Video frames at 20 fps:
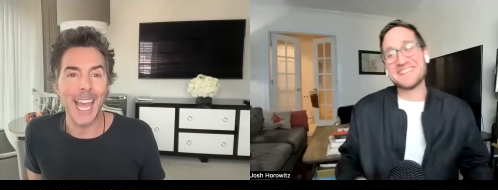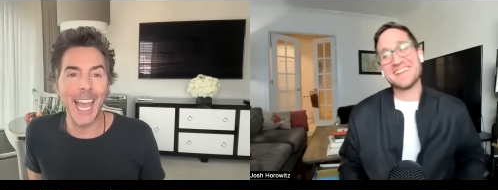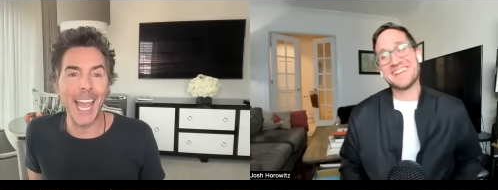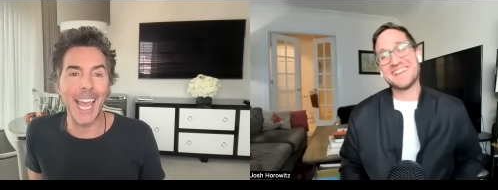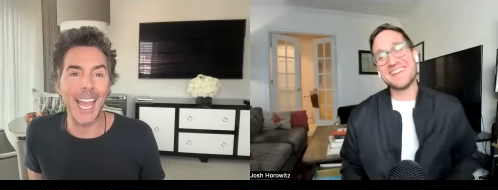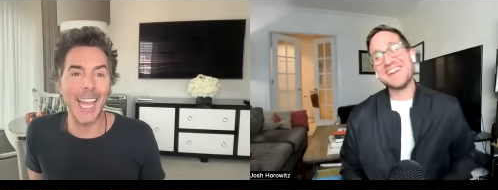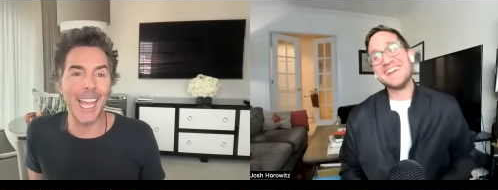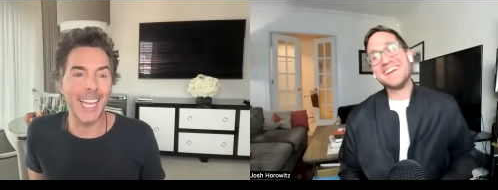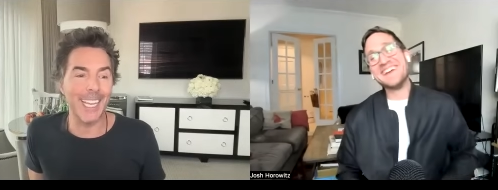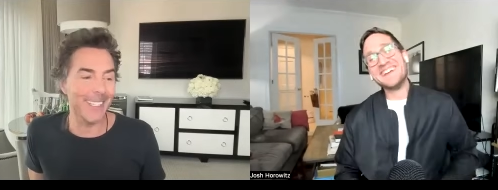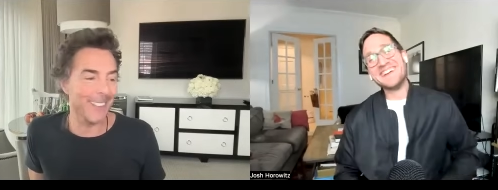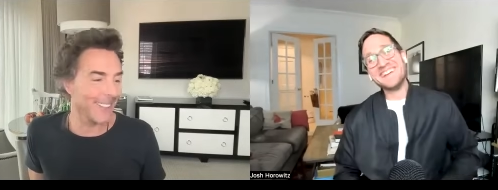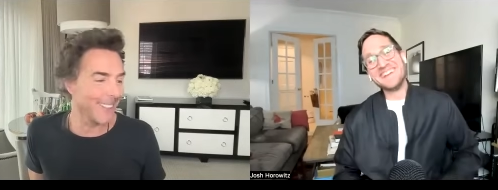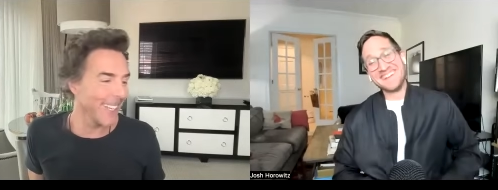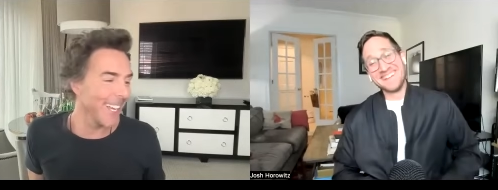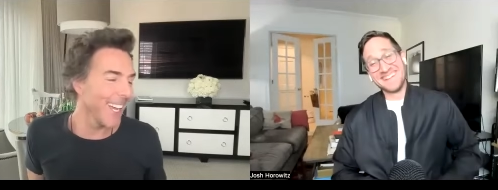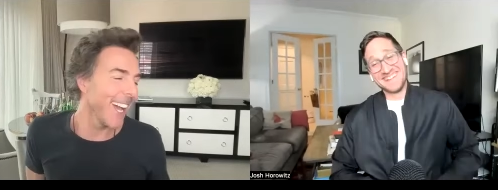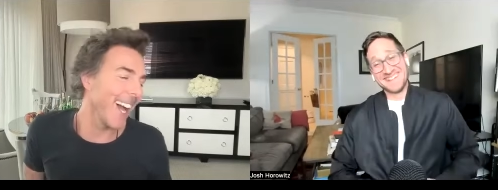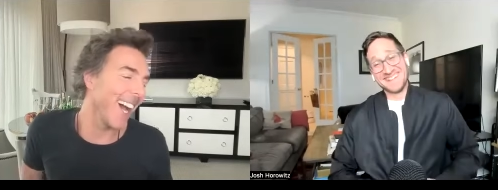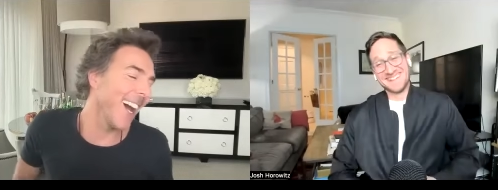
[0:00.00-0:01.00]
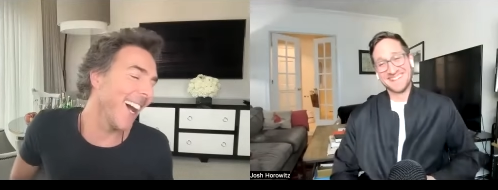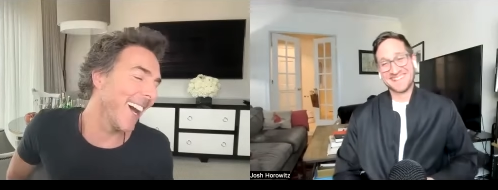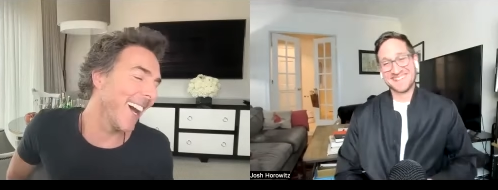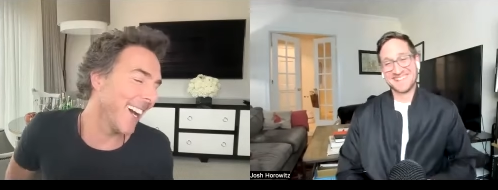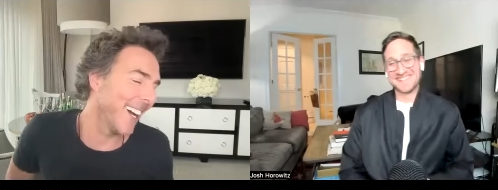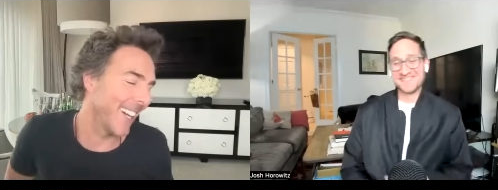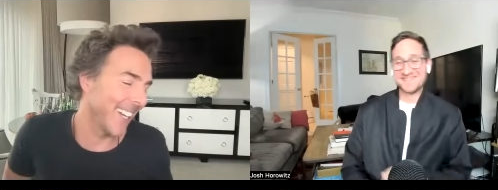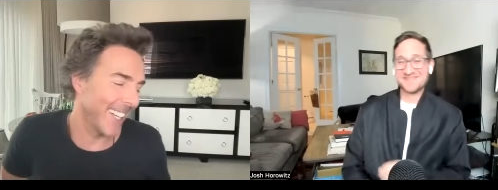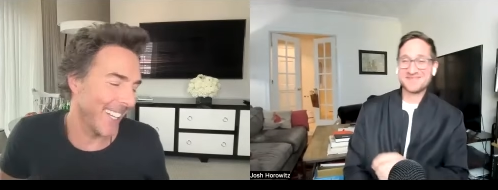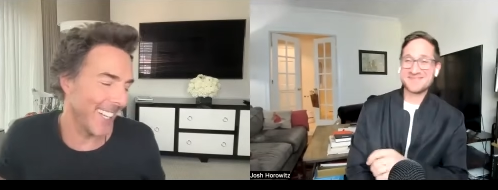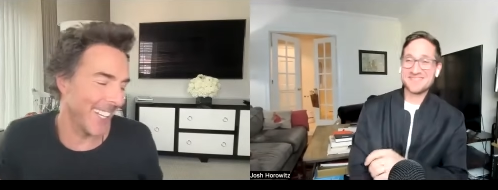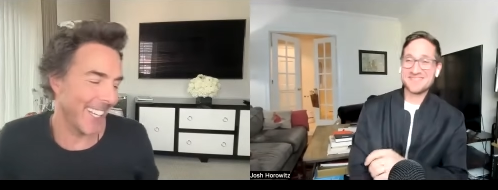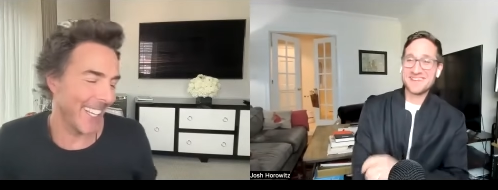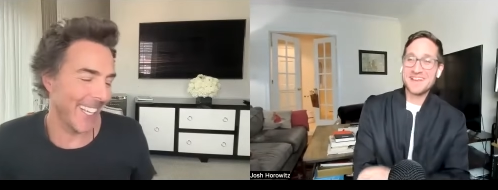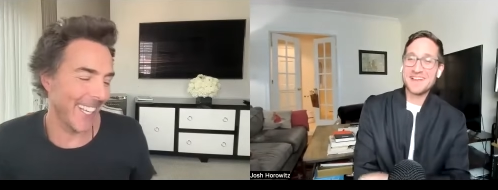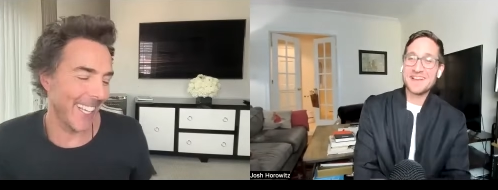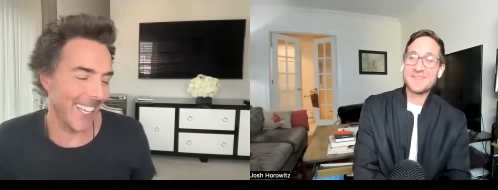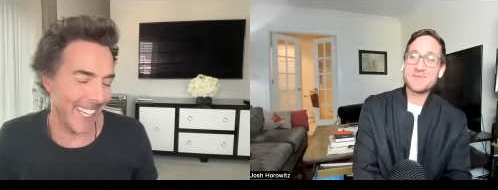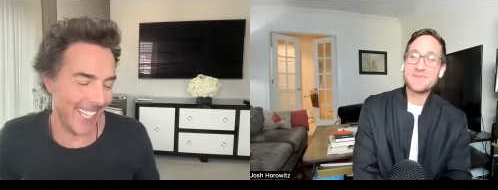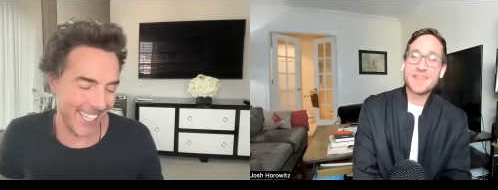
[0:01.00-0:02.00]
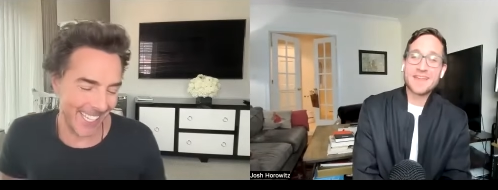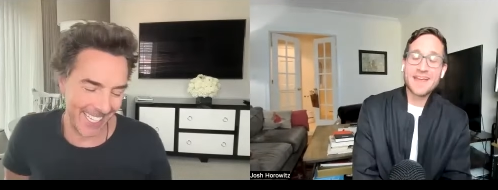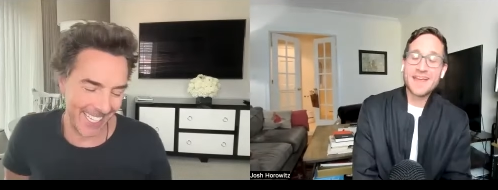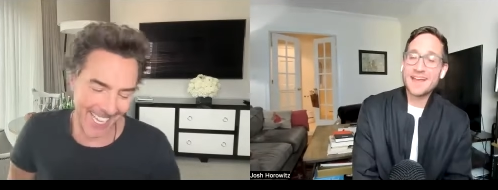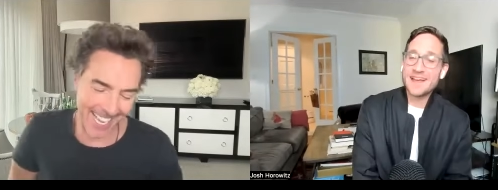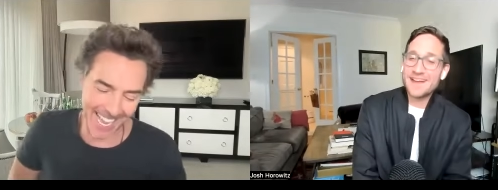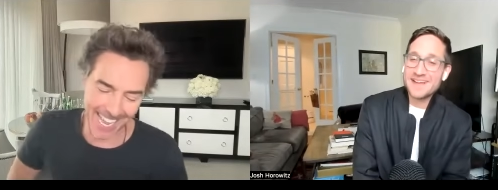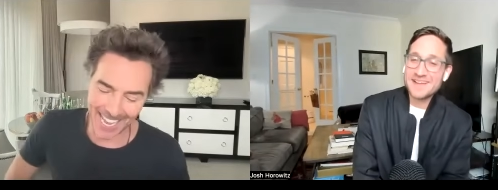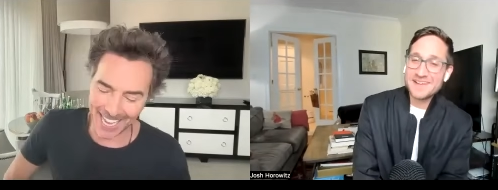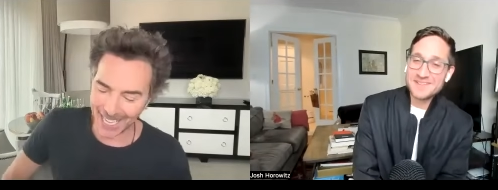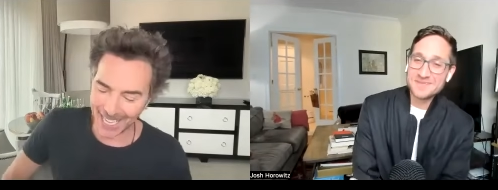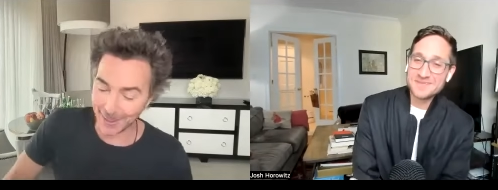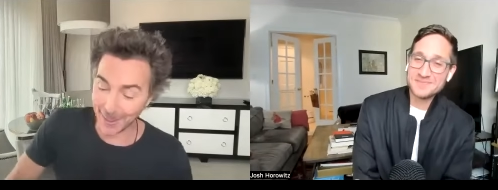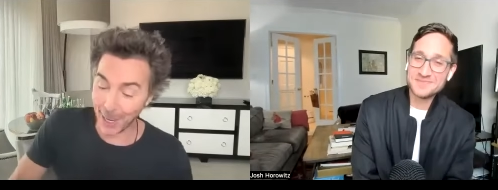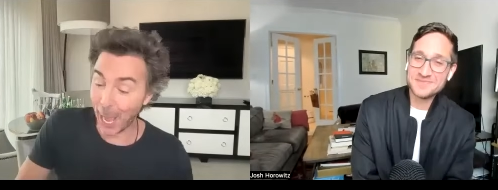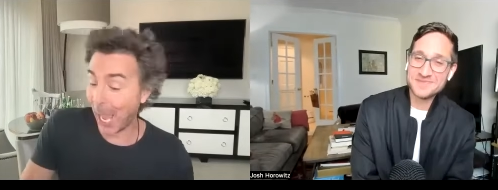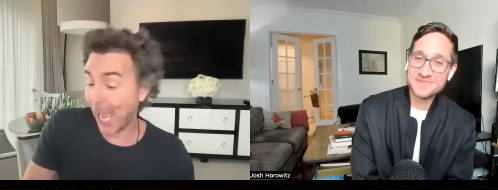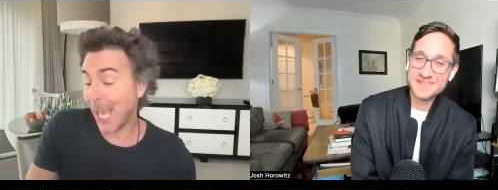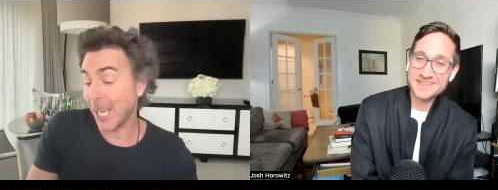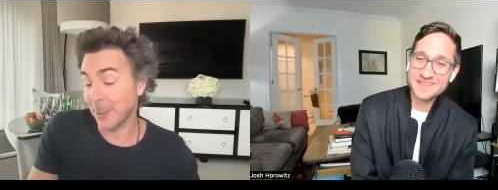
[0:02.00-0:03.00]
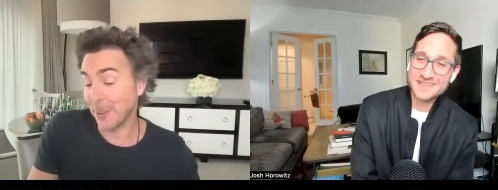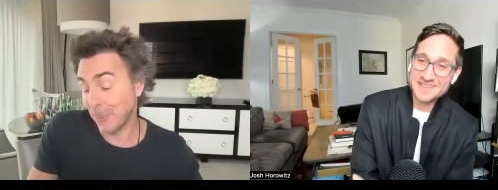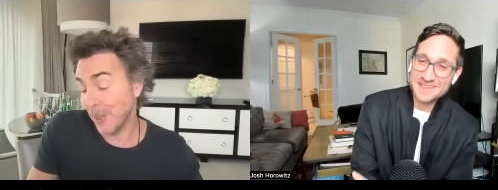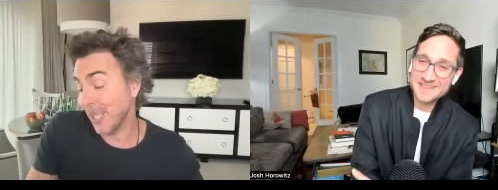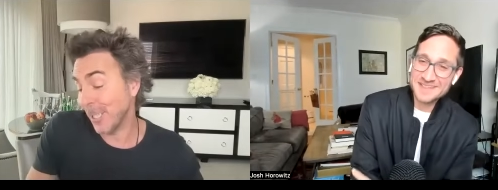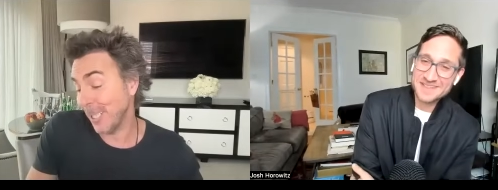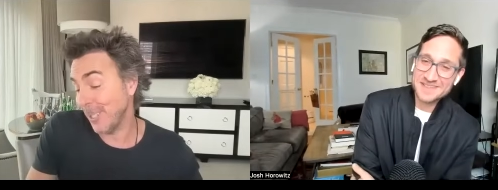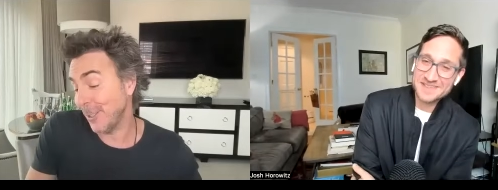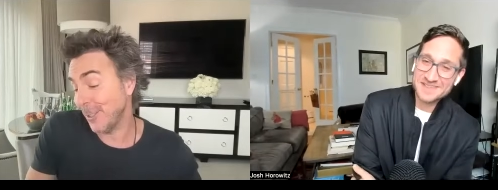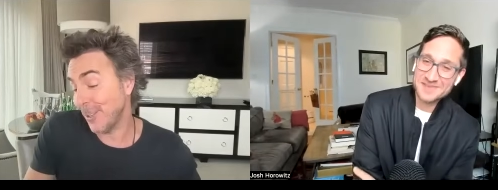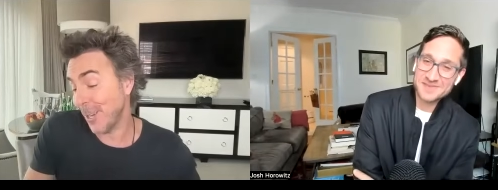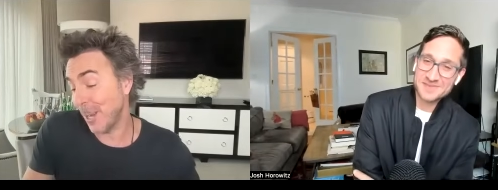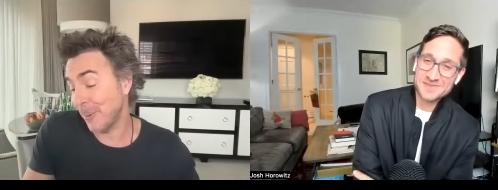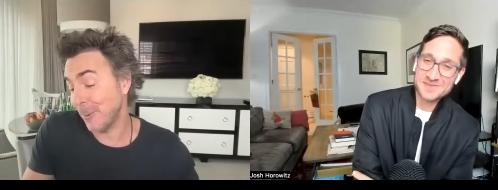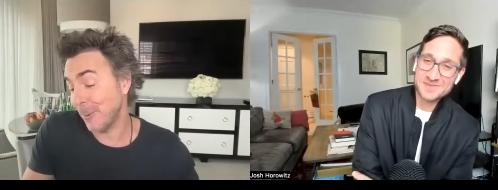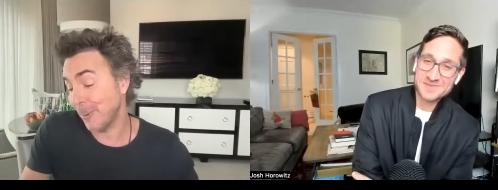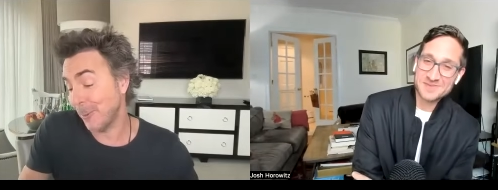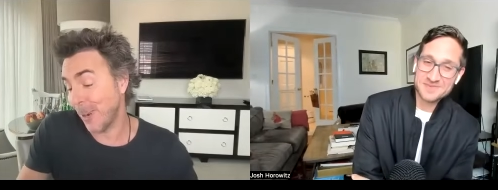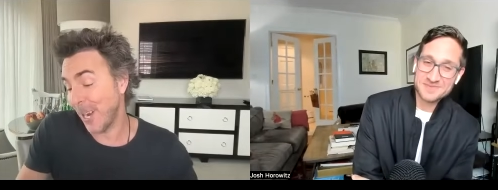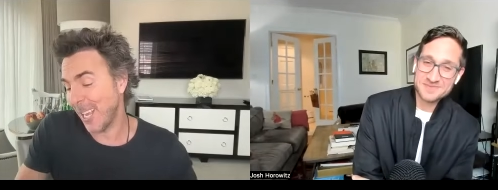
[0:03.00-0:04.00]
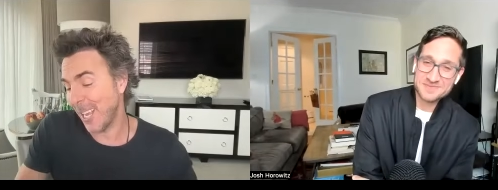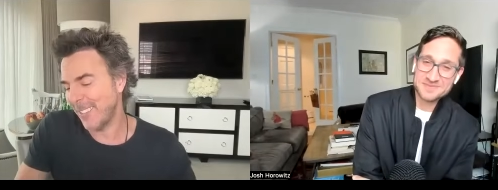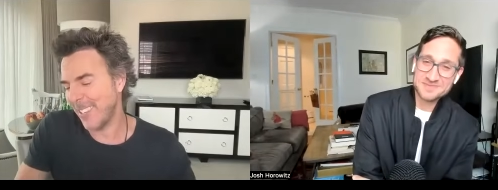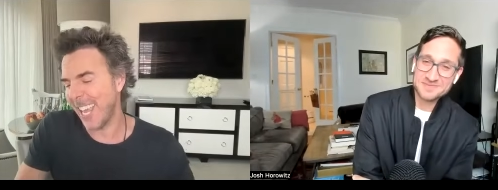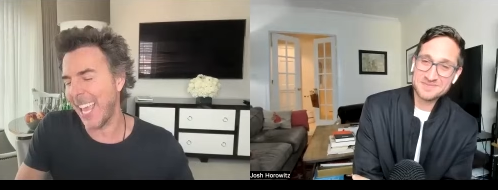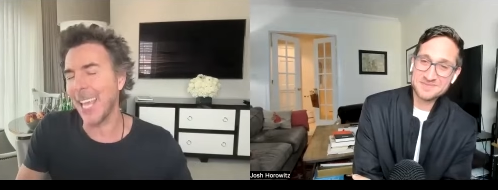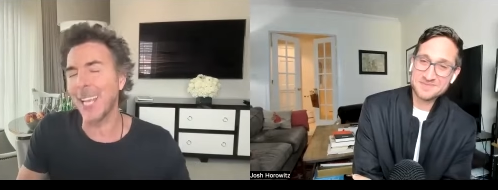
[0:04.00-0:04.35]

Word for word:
Speaker 1: and uh, and I had a really good time with friends,